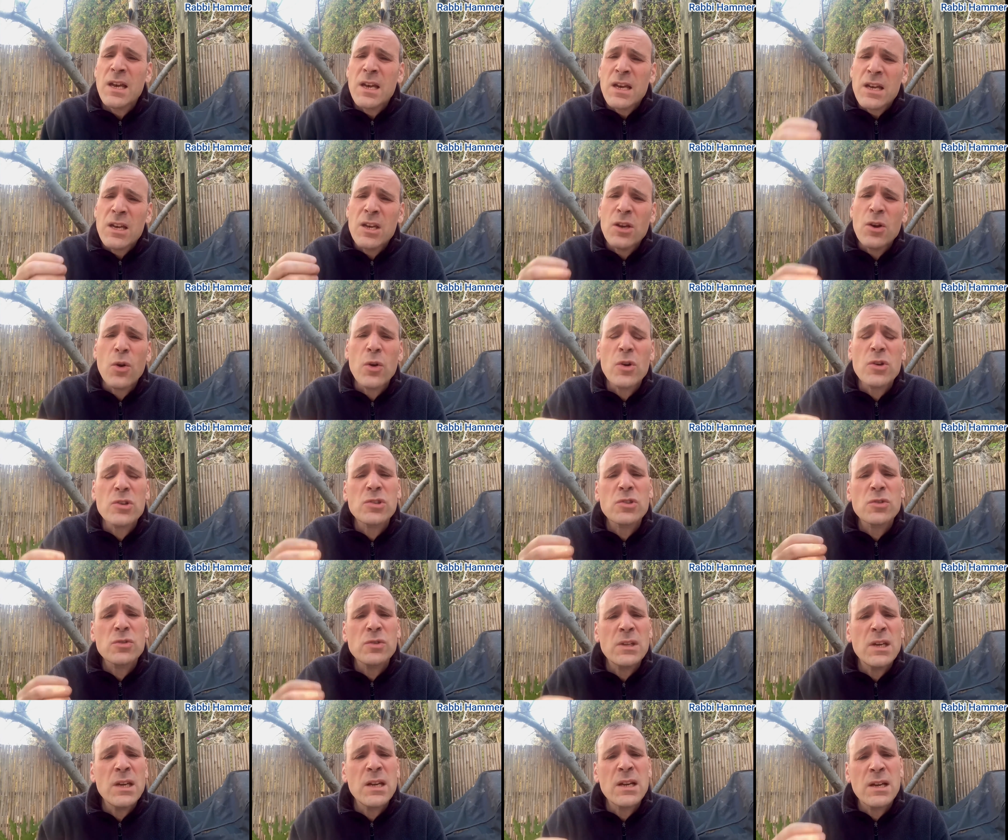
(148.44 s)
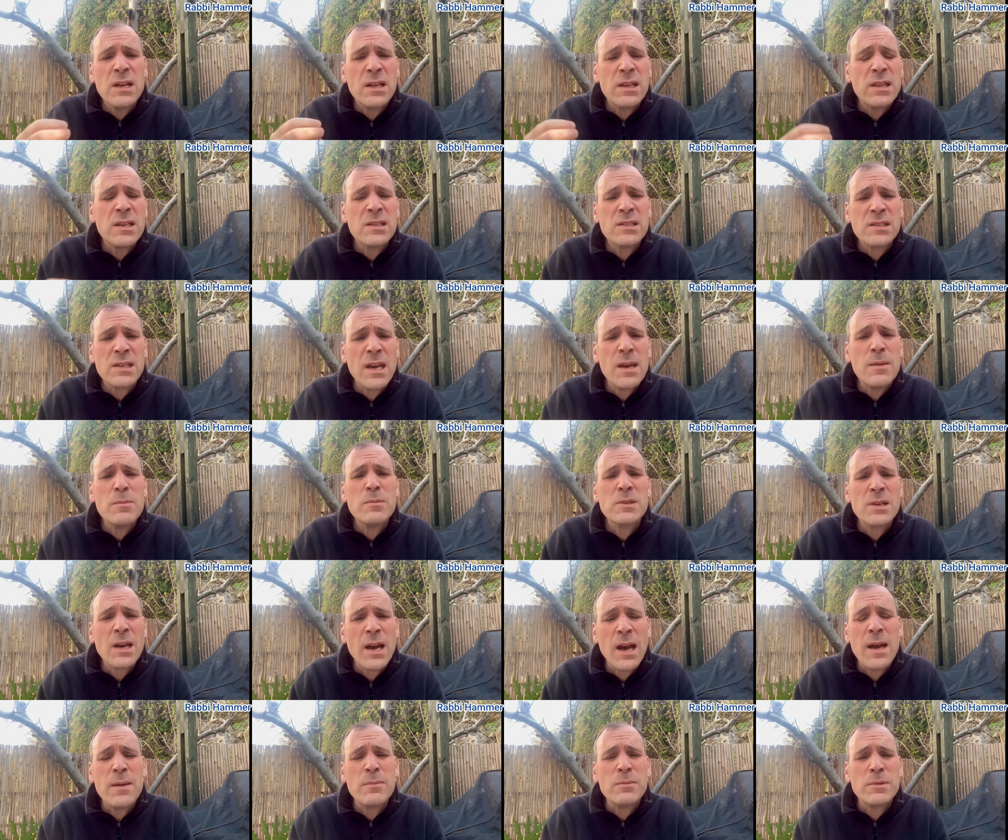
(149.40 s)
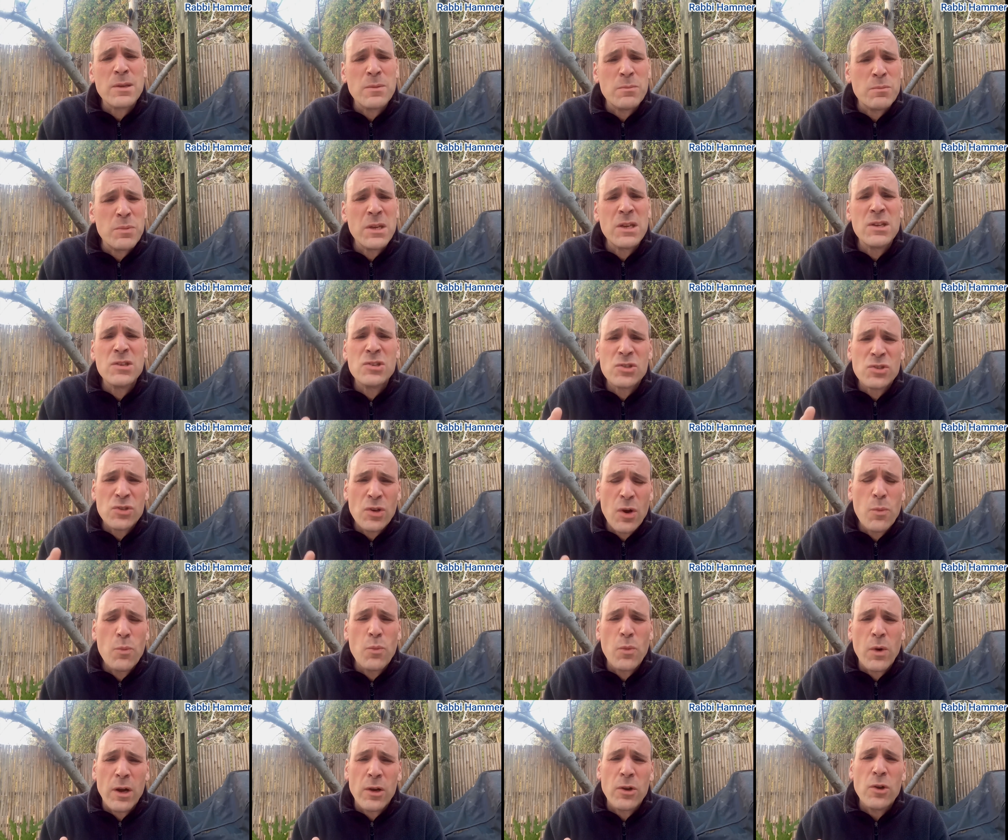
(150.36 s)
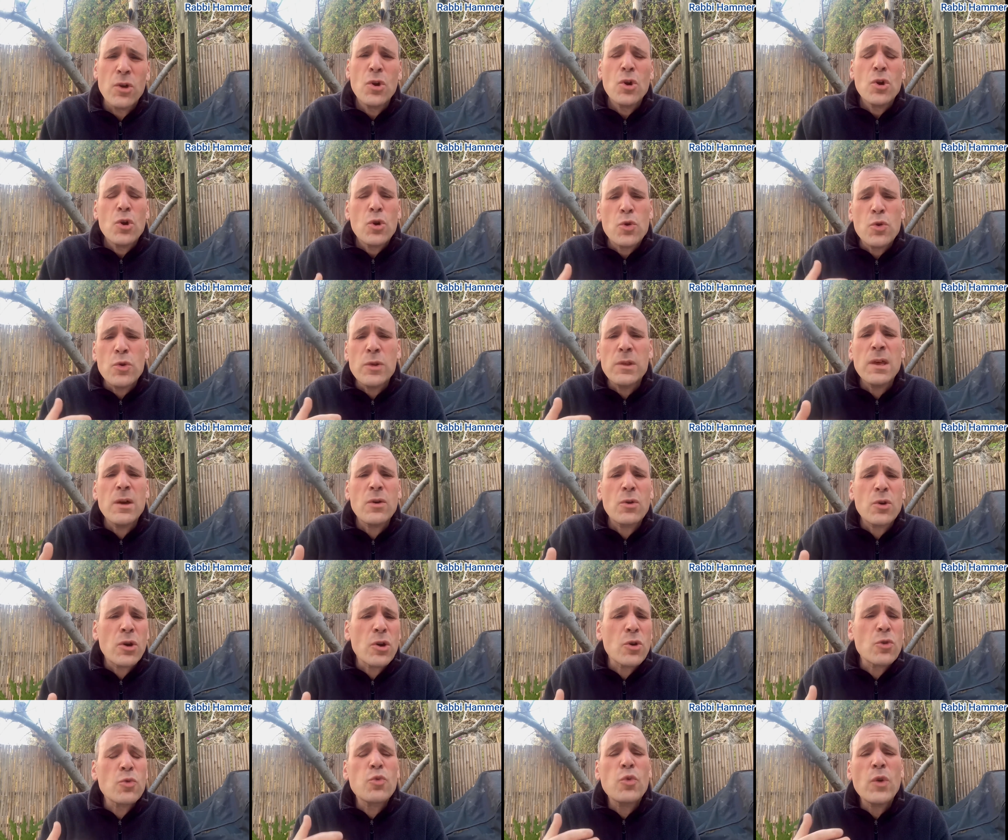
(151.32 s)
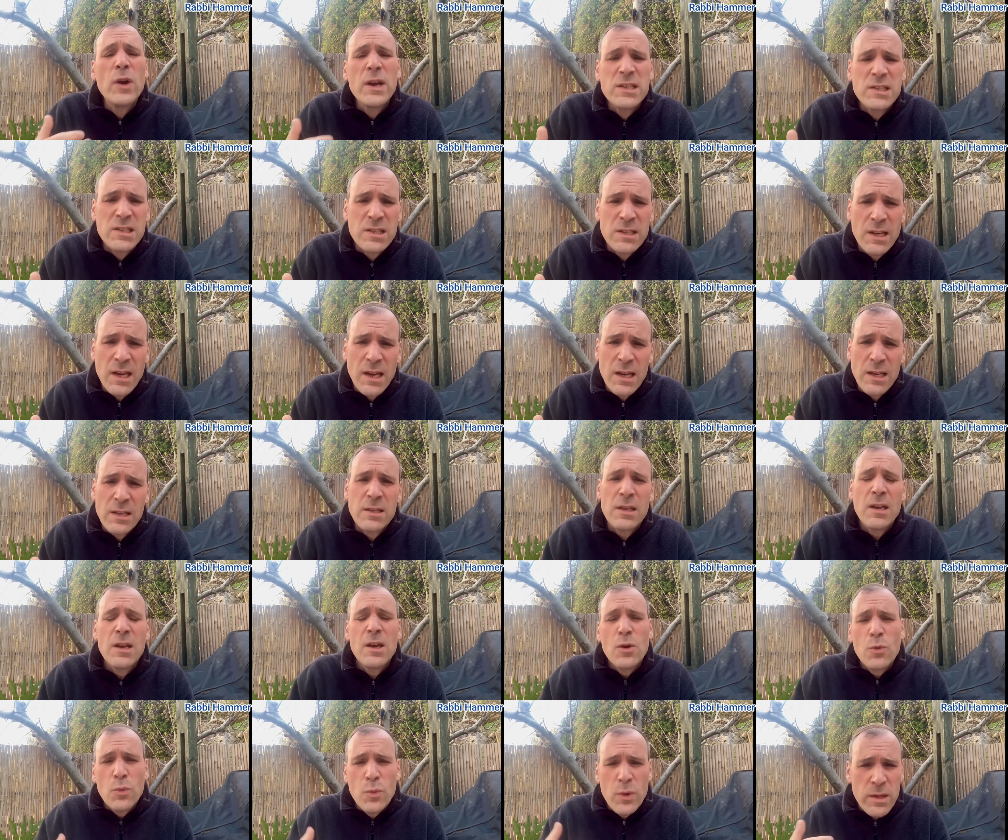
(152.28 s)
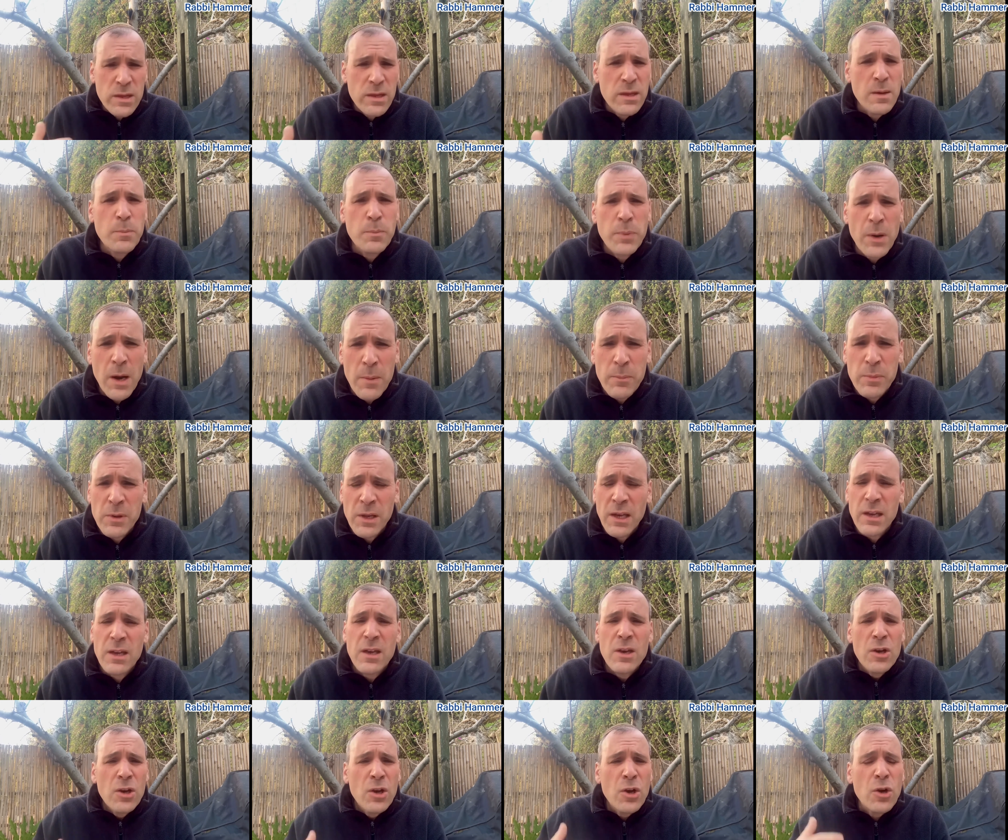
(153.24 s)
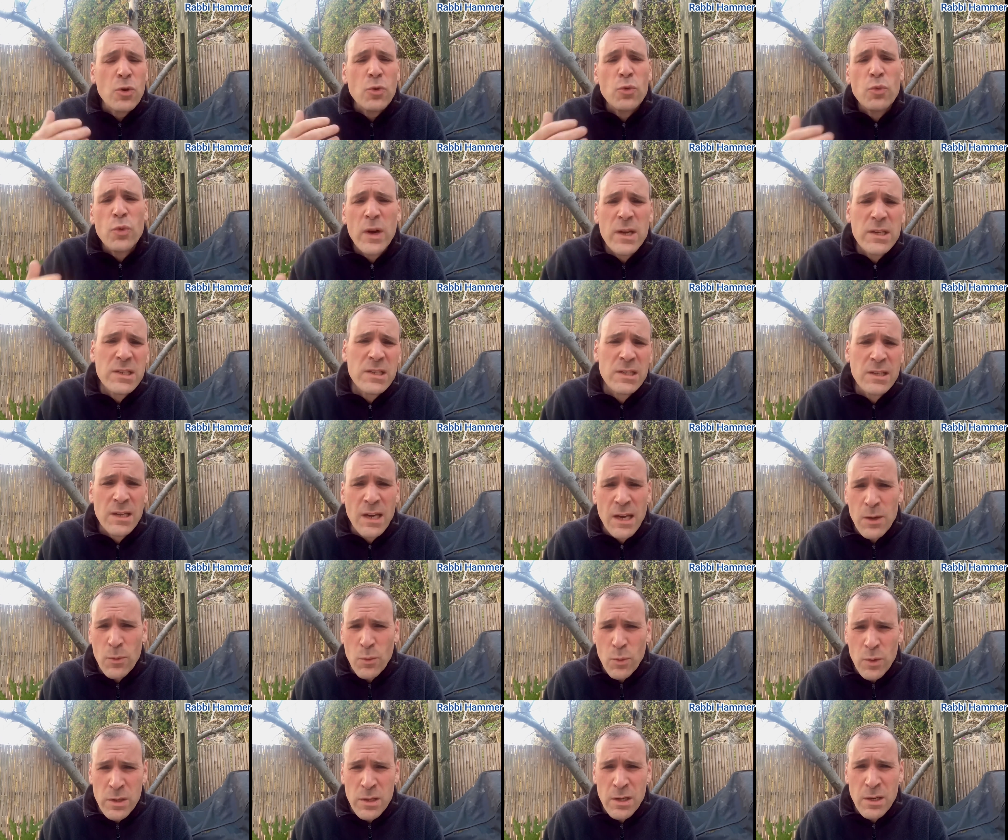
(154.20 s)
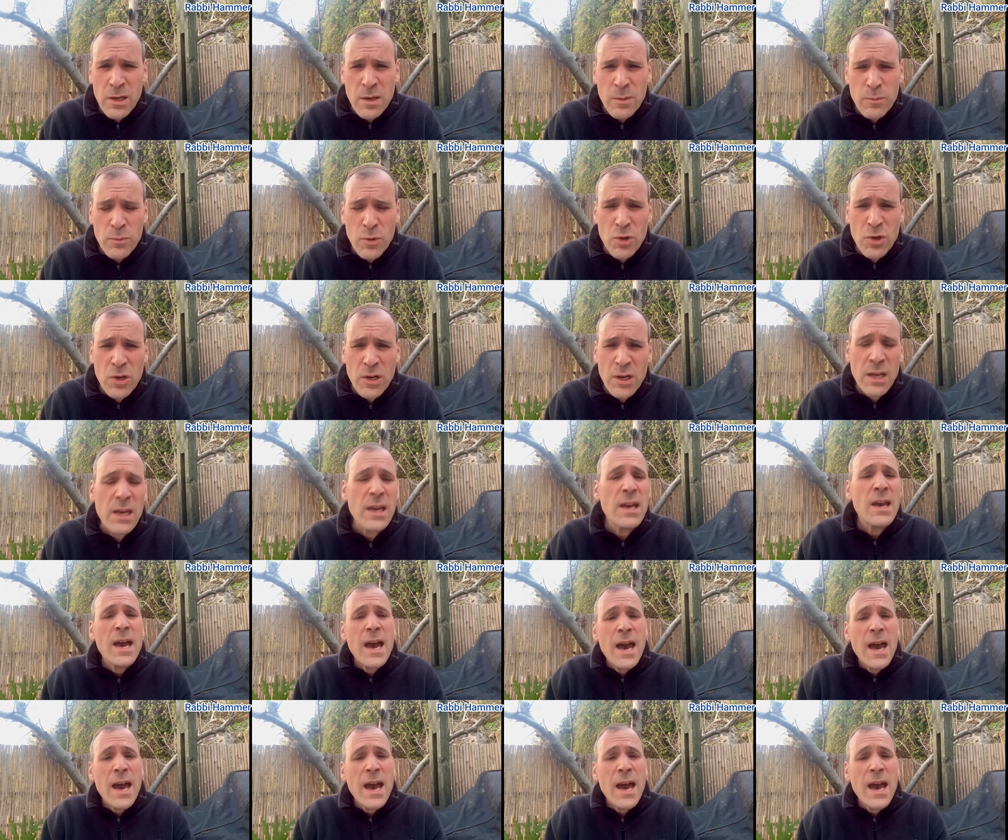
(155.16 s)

he also needed at the same time to be someone who could resonate with the public, could resonate with the community,